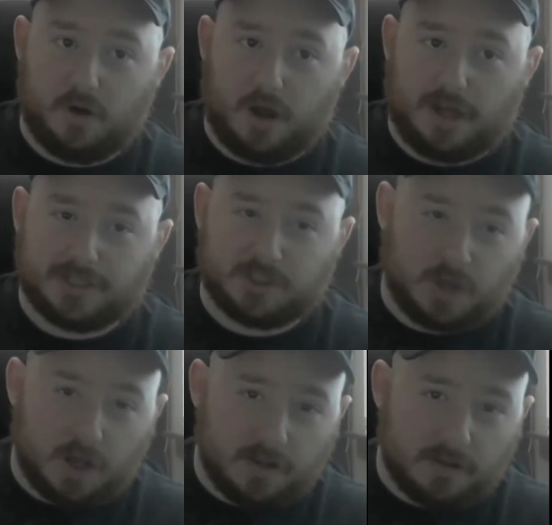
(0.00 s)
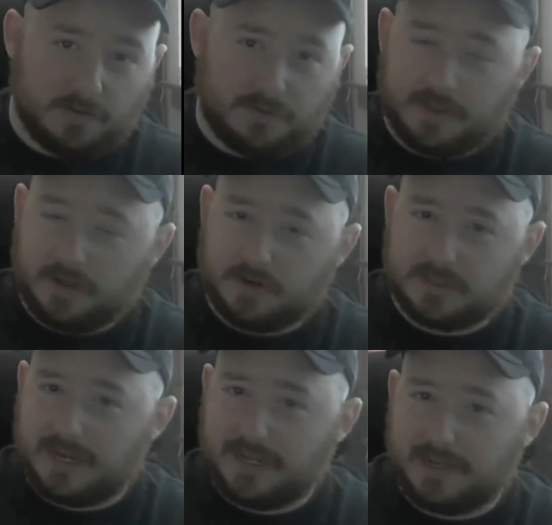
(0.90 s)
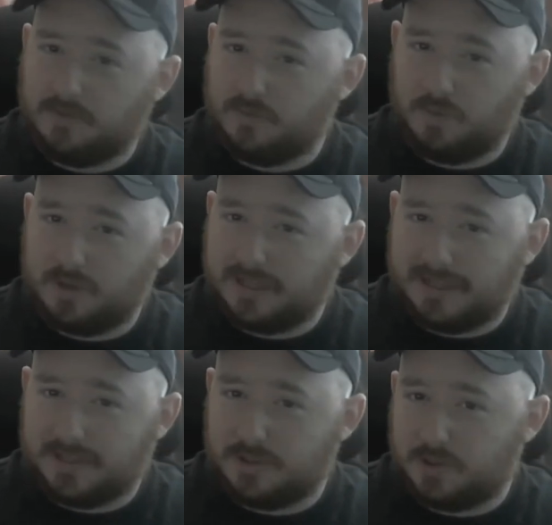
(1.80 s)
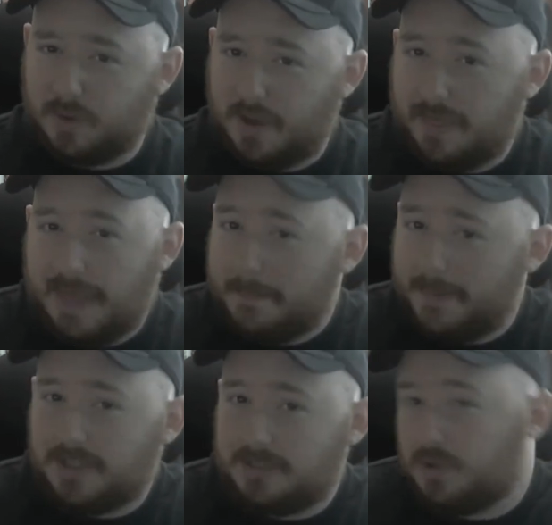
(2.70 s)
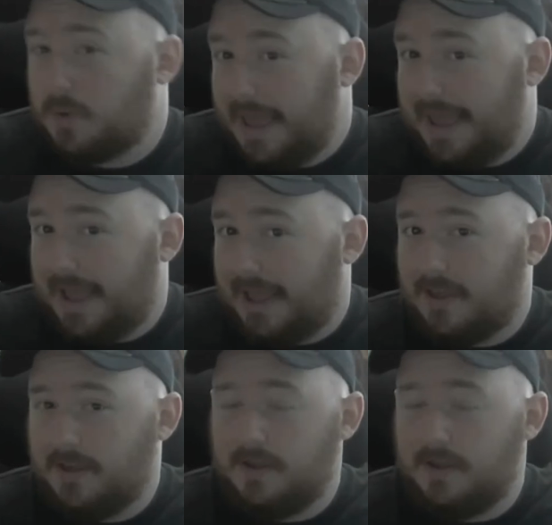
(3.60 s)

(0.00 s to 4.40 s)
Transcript: I saw it in theaters and I didn't really enjoy it that much. It was okay.